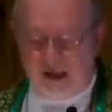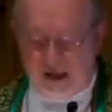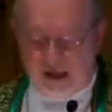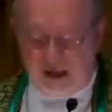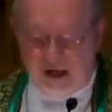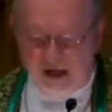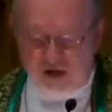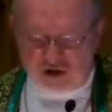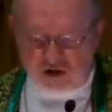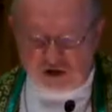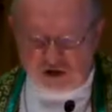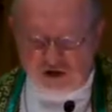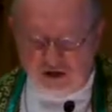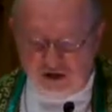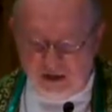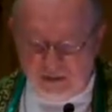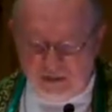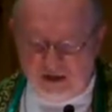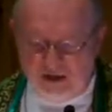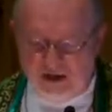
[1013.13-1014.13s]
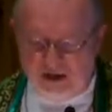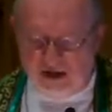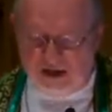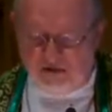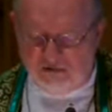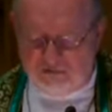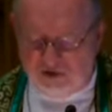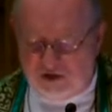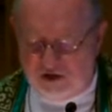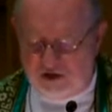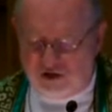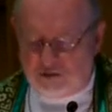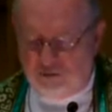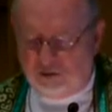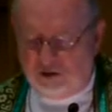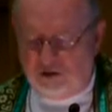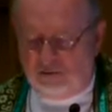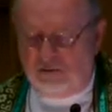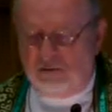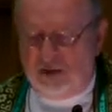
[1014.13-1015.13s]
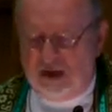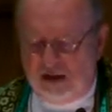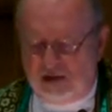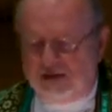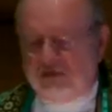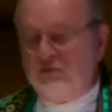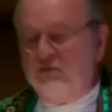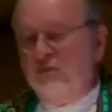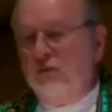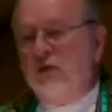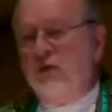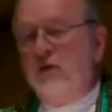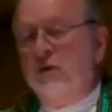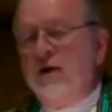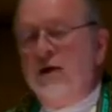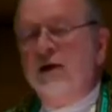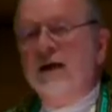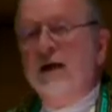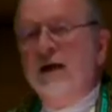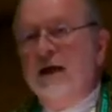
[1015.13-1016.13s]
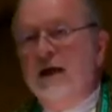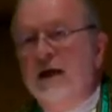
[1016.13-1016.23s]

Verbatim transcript: Each individual must mourn